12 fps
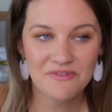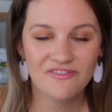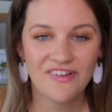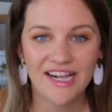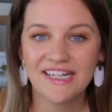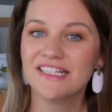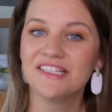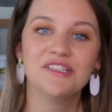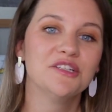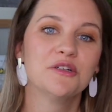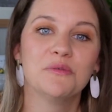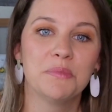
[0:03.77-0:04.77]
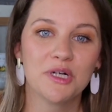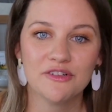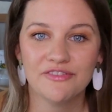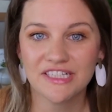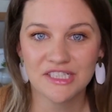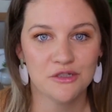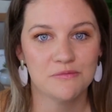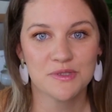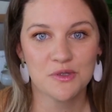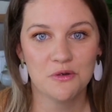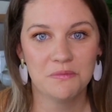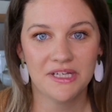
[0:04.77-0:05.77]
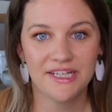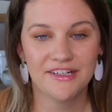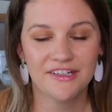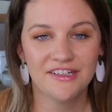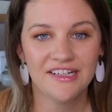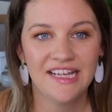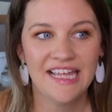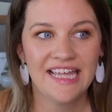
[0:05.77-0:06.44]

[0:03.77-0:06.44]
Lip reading: finding your perfect homeschool planner